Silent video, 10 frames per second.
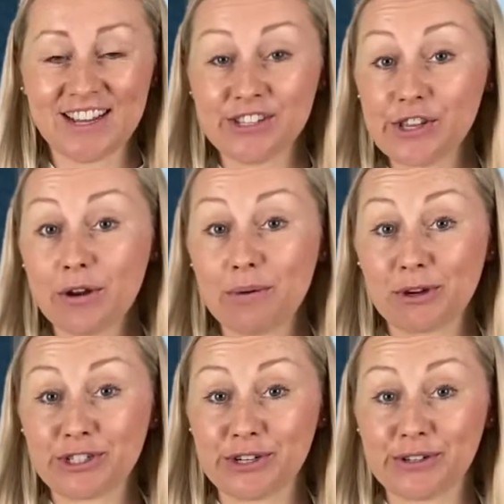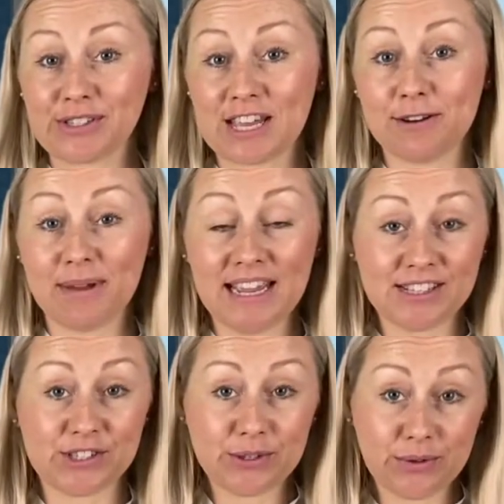Solar modules can be
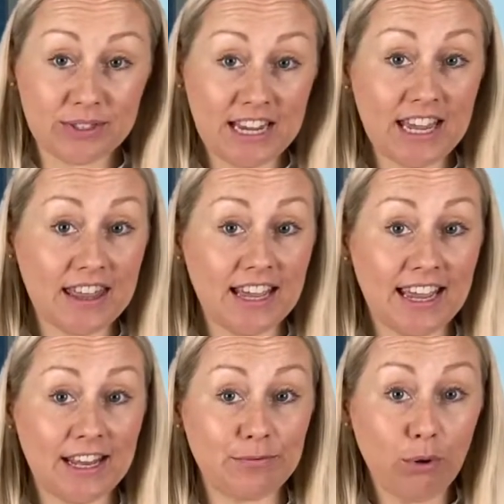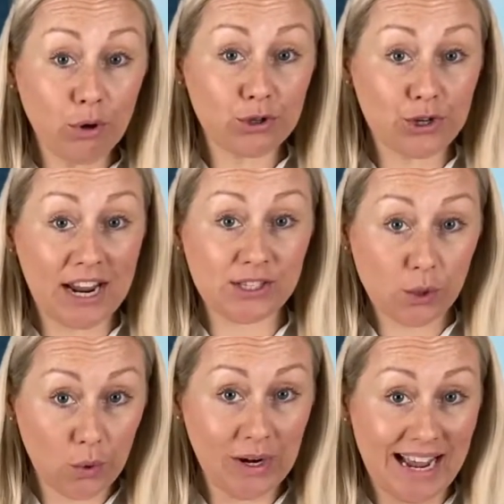installed either in portrait
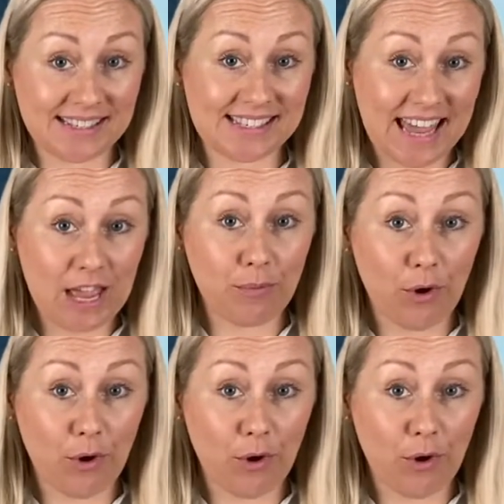or landscape